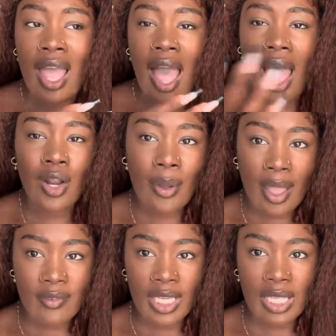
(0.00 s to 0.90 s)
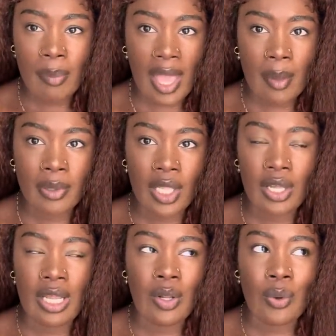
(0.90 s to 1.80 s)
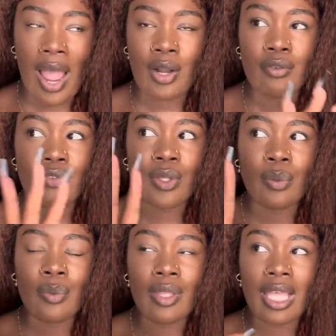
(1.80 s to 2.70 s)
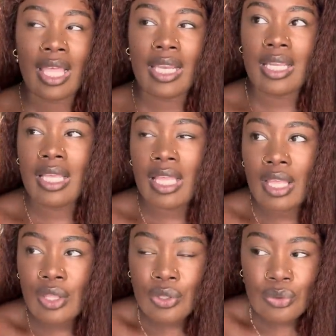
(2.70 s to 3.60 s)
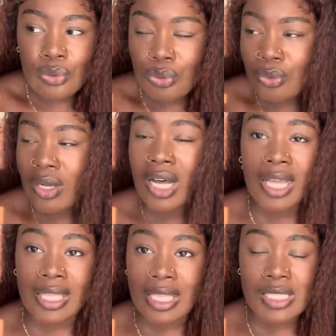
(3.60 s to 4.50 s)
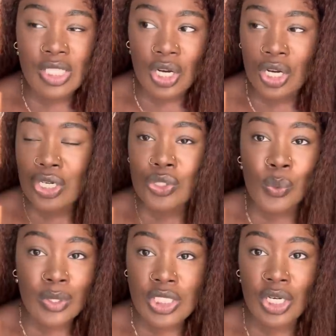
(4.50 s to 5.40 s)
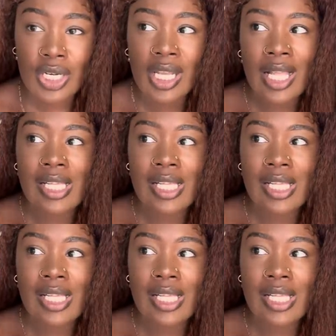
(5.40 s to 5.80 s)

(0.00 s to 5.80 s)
I don't have any bad blood, or I don't feel any ill against her or towards her,